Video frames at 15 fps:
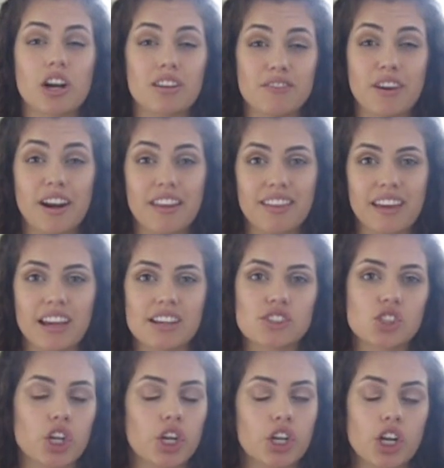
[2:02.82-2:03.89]
on fun things,
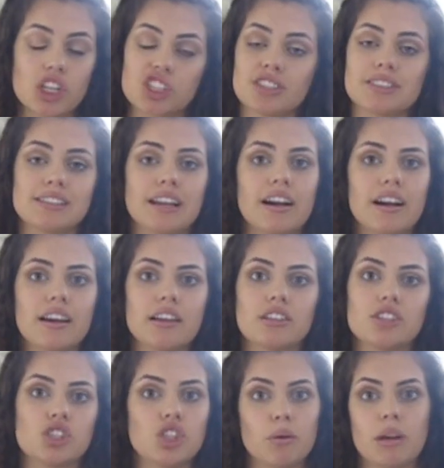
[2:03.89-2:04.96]
so you're not just stuck
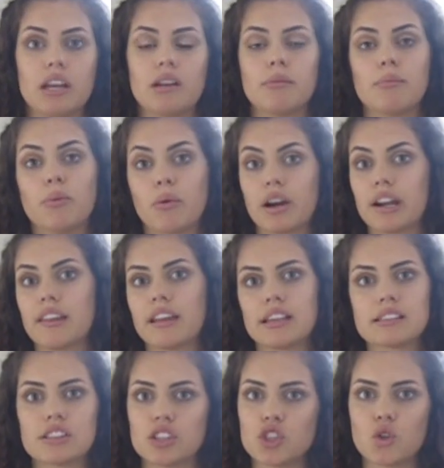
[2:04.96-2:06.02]
doing boring
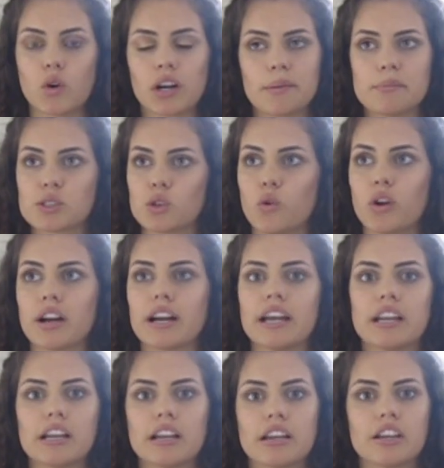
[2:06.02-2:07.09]
things in the dorms or
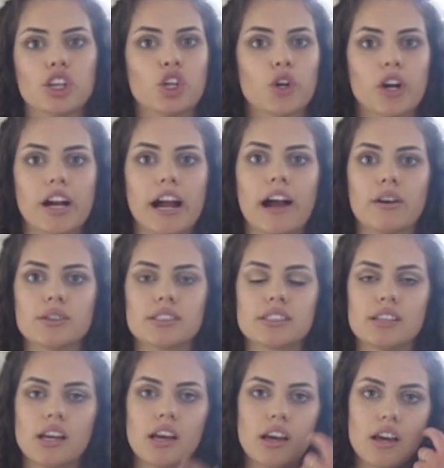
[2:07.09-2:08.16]
in your
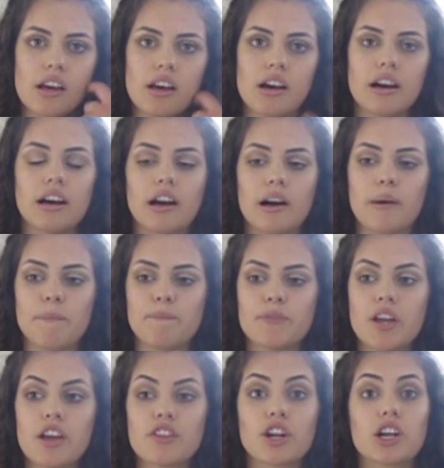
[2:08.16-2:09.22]
house.
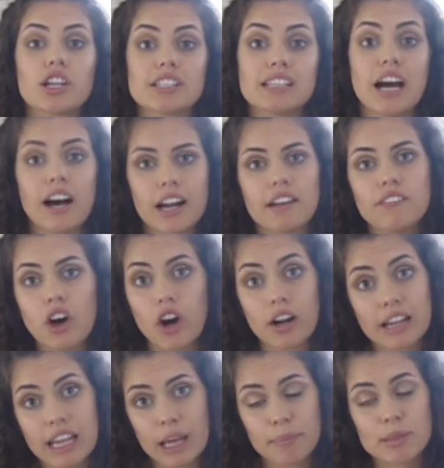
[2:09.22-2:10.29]
There are a ton of
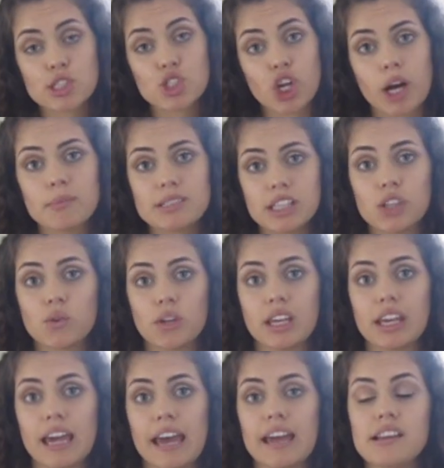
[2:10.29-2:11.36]
on-campus jobs that you can
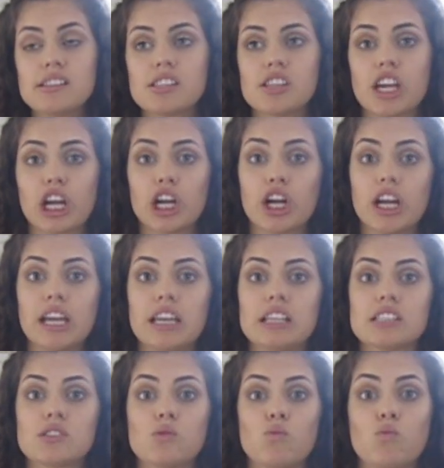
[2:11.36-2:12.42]
get. There
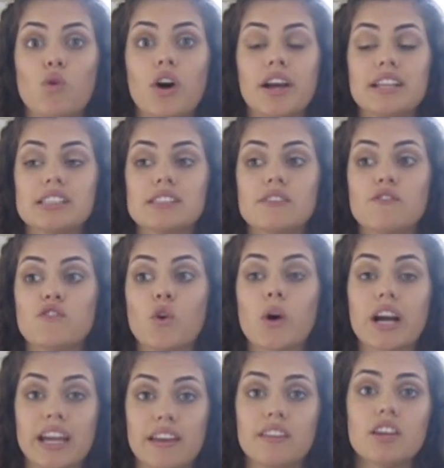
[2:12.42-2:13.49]
is ones
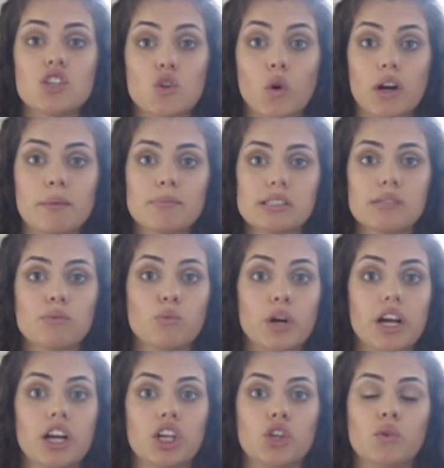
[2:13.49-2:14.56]
for in the dorms
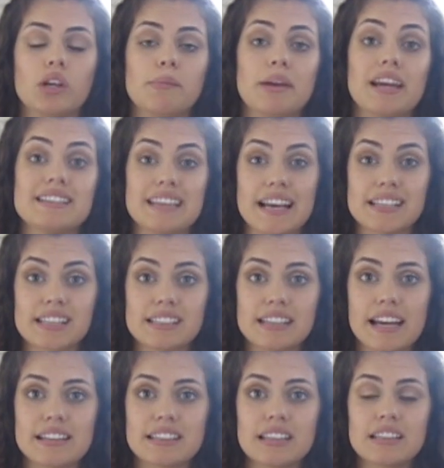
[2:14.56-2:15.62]
where you can be a desk
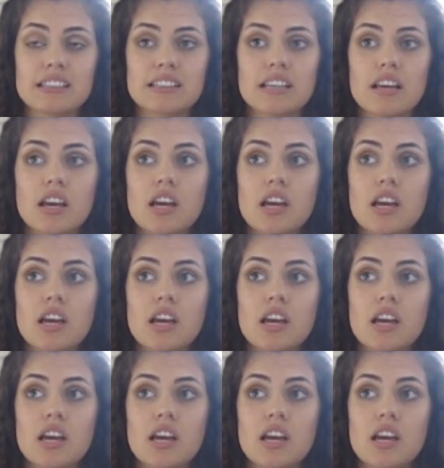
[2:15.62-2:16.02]
attendant.